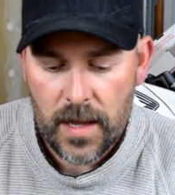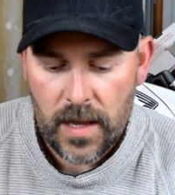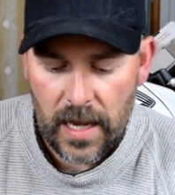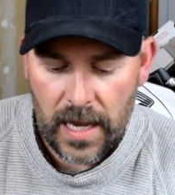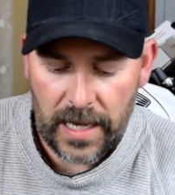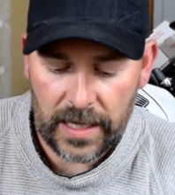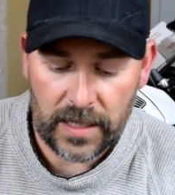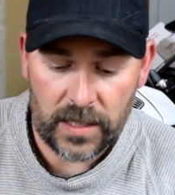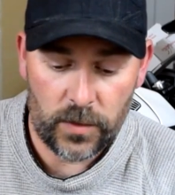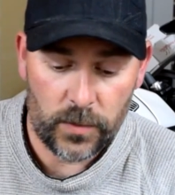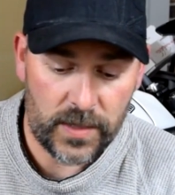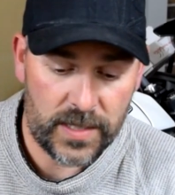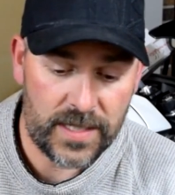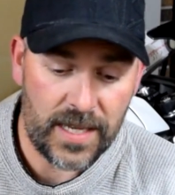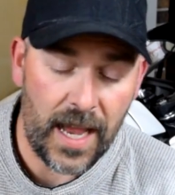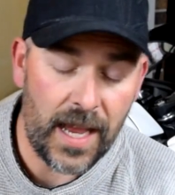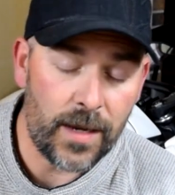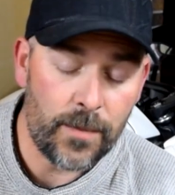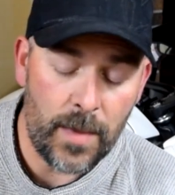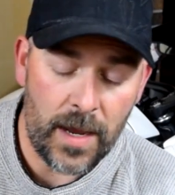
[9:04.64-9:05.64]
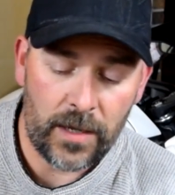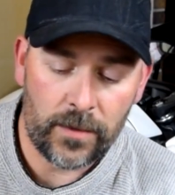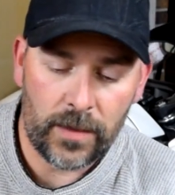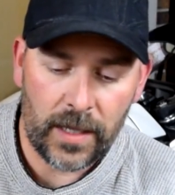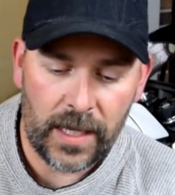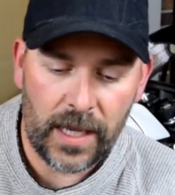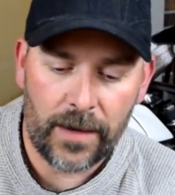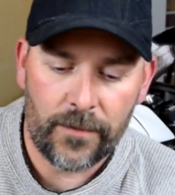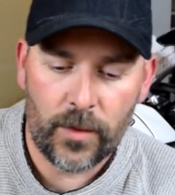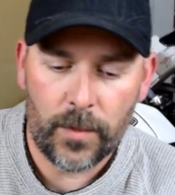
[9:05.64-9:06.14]
I can do a side mount
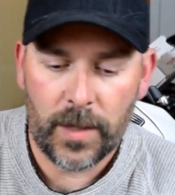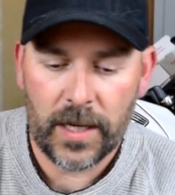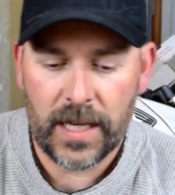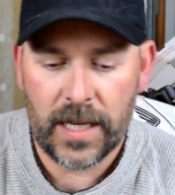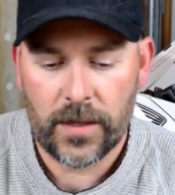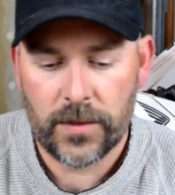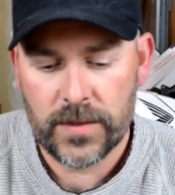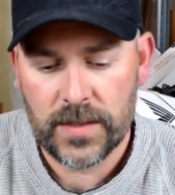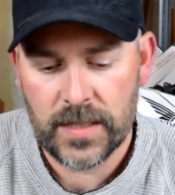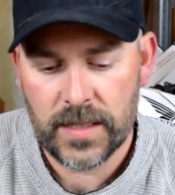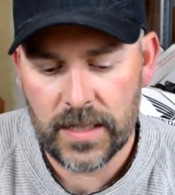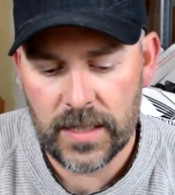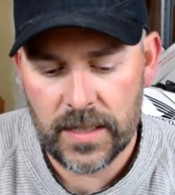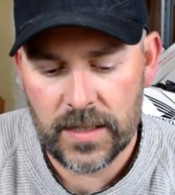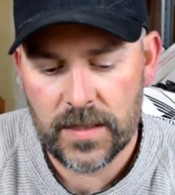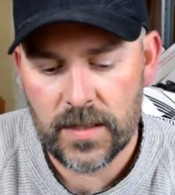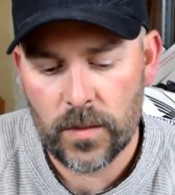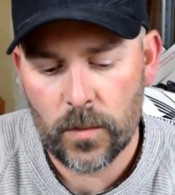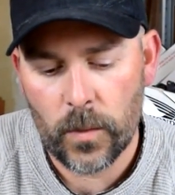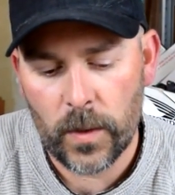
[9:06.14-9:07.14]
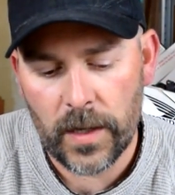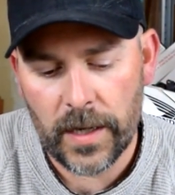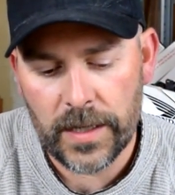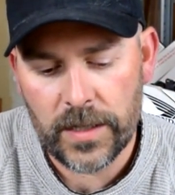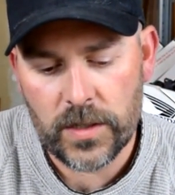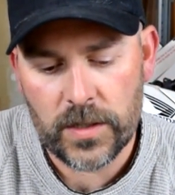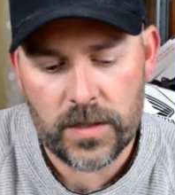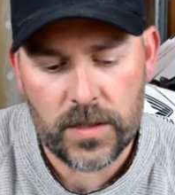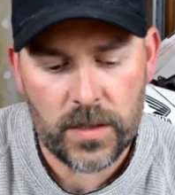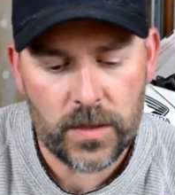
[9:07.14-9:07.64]
like everybody else sees, where I
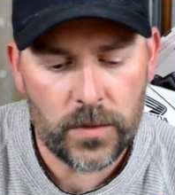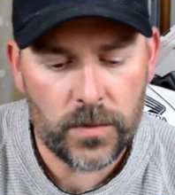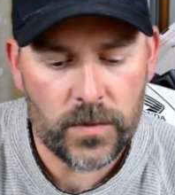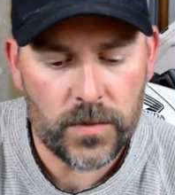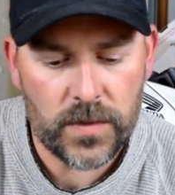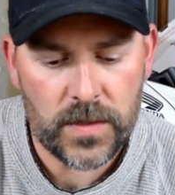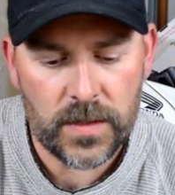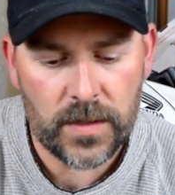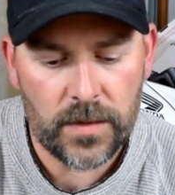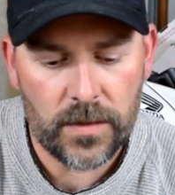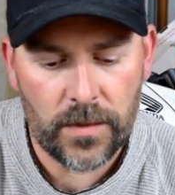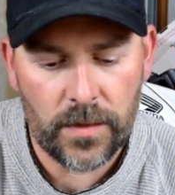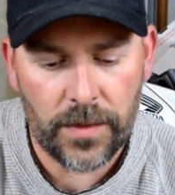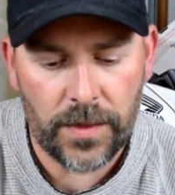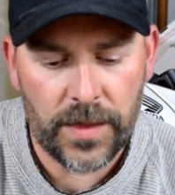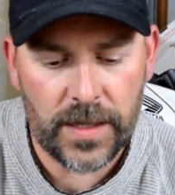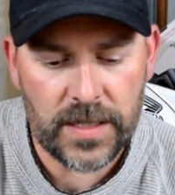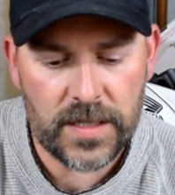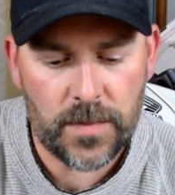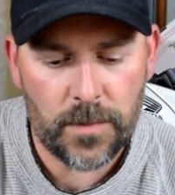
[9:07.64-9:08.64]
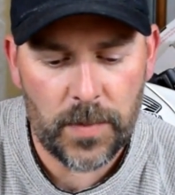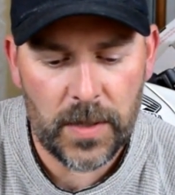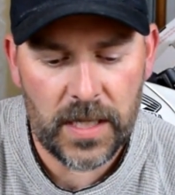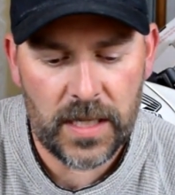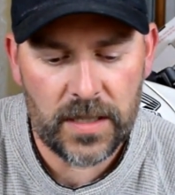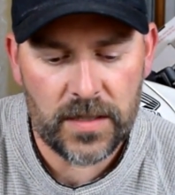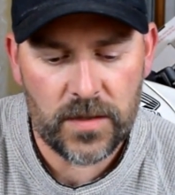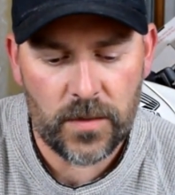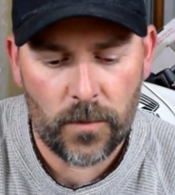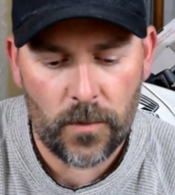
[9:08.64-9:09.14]
just use this
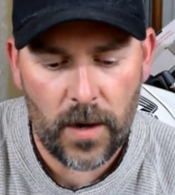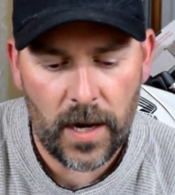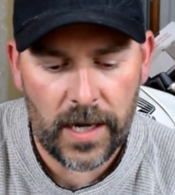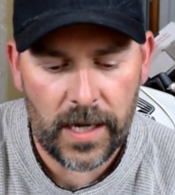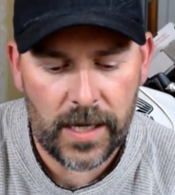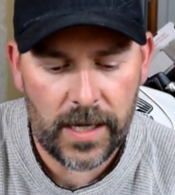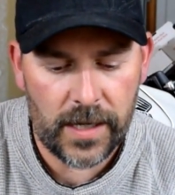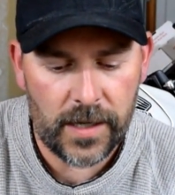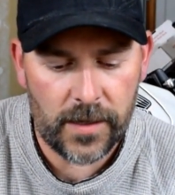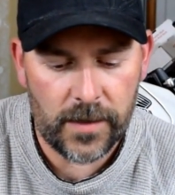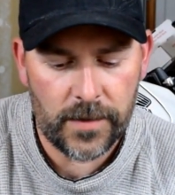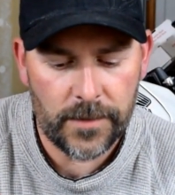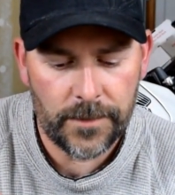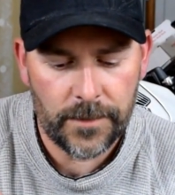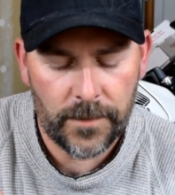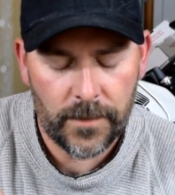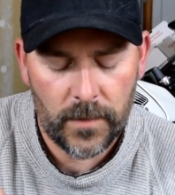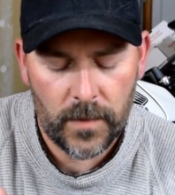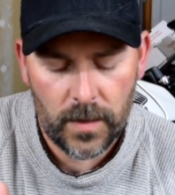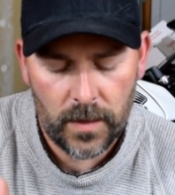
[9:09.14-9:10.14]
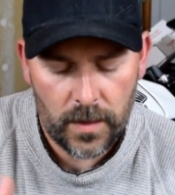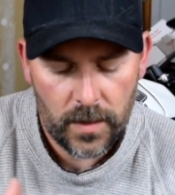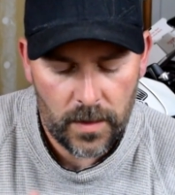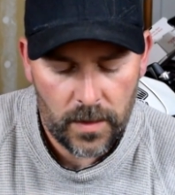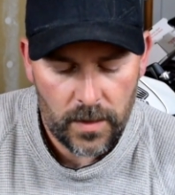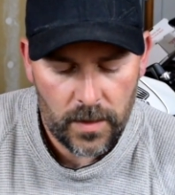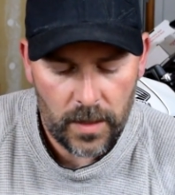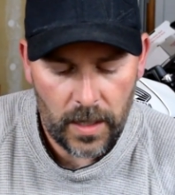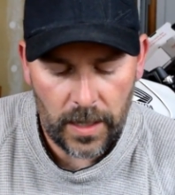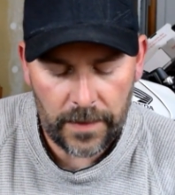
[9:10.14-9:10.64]
piece right here,
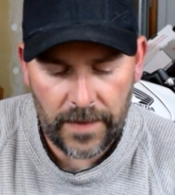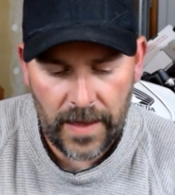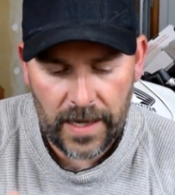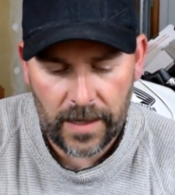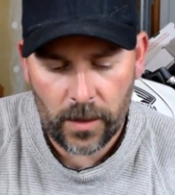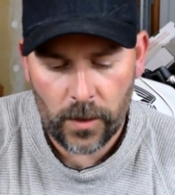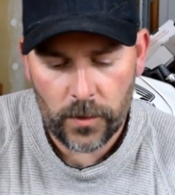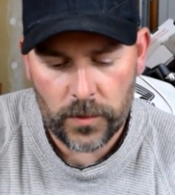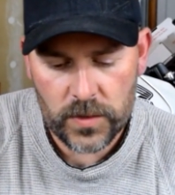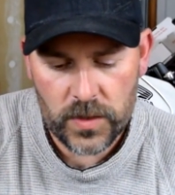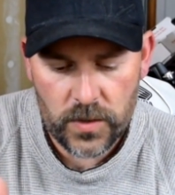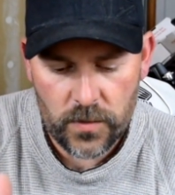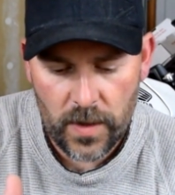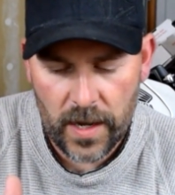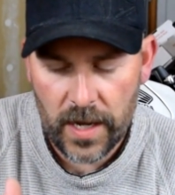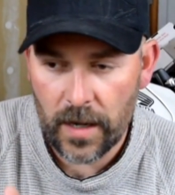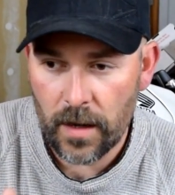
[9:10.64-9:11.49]
and that goes straight